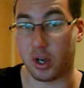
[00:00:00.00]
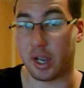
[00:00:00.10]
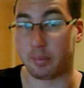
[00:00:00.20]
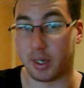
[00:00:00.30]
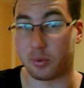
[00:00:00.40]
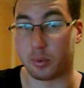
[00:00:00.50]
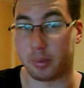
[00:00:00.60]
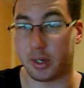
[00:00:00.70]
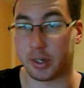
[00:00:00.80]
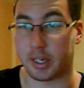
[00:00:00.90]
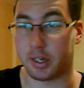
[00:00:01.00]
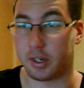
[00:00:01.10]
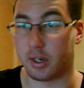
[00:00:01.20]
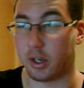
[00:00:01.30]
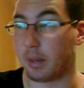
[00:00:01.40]
I am Daniel Parkin
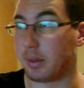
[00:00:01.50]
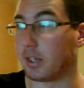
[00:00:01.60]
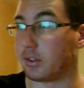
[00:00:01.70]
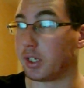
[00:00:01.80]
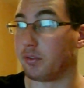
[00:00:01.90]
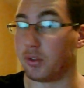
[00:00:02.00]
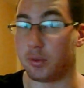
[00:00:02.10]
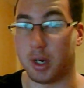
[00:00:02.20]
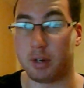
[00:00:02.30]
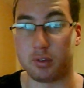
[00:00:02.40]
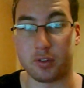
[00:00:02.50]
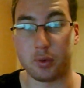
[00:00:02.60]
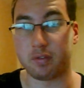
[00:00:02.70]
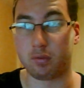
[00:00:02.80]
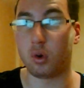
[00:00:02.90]
and I am here to give you my
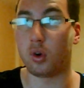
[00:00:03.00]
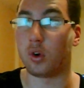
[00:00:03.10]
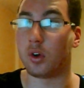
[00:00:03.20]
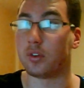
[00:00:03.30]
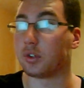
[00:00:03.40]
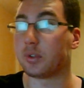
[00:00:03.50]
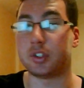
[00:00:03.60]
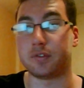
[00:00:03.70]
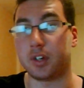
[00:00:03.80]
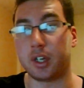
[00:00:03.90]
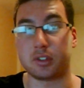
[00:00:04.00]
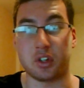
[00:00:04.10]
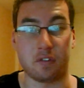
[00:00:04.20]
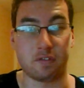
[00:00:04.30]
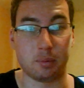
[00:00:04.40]
review of Raw on the 21st
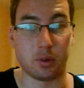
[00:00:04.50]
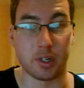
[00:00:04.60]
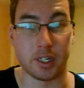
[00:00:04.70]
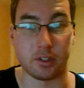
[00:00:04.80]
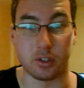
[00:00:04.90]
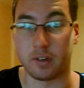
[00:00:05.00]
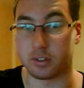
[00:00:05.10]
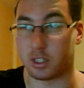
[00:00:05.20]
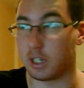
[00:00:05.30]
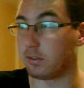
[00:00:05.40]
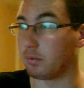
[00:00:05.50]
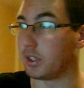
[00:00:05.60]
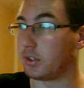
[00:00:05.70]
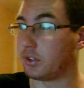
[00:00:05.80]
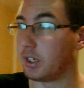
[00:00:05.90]
of February 2011,
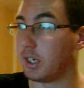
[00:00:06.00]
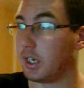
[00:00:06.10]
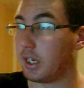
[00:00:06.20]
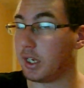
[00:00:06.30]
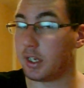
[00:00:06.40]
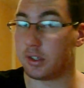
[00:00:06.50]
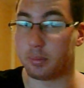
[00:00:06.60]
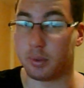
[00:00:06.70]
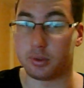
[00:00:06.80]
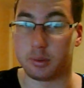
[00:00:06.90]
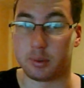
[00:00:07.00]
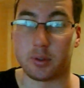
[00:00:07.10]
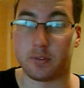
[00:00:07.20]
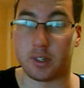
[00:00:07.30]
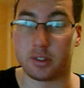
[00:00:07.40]
which to most
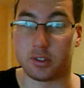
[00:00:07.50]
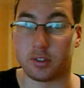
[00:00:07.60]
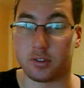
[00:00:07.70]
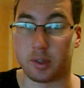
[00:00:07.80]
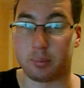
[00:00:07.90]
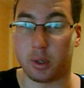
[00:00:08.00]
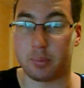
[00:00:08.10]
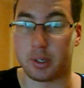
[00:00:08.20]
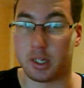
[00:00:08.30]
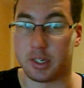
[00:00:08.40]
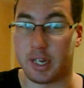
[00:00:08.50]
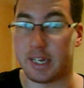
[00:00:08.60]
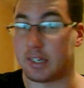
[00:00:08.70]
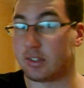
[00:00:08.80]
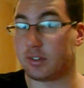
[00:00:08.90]
WWE fans is a very popular
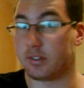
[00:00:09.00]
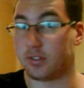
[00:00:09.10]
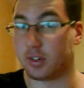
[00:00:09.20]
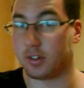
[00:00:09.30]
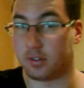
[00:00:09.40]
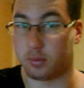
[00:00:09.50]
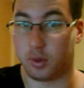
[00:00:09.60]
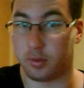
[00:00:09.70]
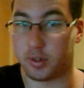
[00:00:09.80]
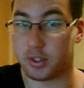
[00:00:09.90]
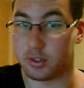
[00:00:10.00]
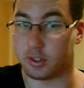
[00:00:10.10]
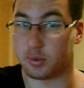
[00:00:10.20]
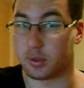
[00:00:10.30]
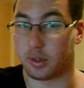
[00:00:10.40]
date for one reason,
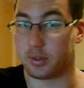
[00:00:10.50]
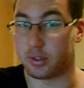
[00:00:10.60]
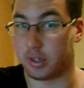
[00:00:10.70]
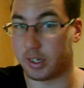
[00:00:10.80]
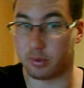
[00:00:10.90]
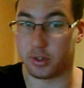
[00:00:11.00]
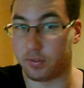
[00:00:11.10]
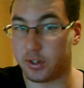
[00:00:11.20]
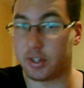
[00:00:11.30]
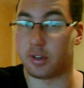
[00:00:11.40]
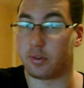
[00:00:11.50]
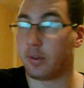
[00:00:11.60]
as we'll go into later on in the video.